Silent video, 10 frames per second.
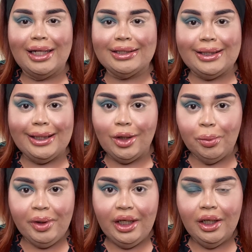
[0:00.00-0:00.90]
Tickle
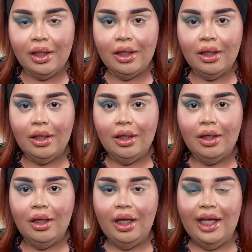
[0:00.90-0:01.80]
me?
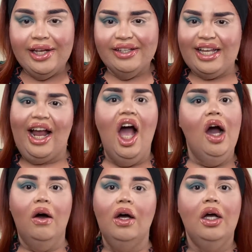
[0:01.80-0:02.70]
And he was like,
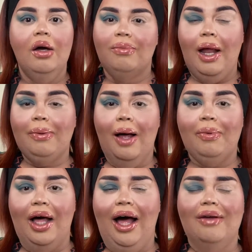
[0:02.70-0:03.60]
oh, blah, blah,
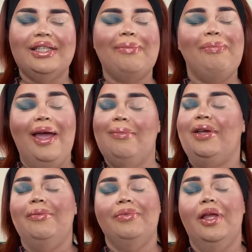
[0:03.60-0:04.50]
blah. I was like,
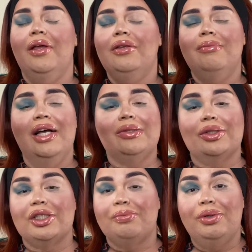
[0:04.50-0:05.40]
baby, you might as well
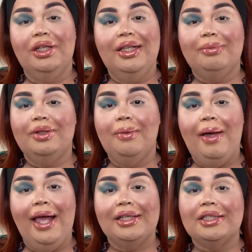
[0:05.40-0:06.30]
just pull up the
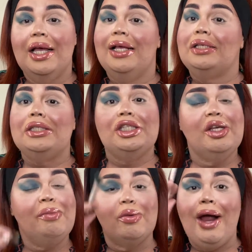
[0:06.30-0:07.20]
pants and
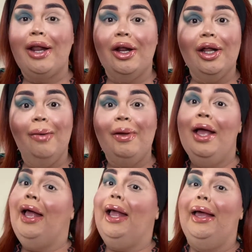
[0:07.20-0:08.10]
zip it right on up
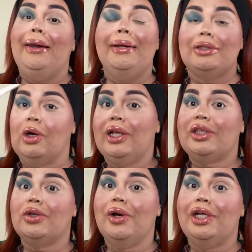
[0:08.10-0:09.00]
and don't let
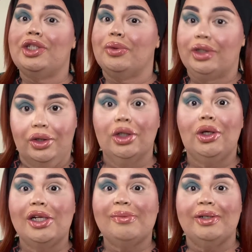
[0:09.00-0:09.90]
the door hit you with the good
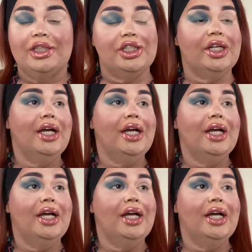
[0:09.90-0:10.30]
Lord split you.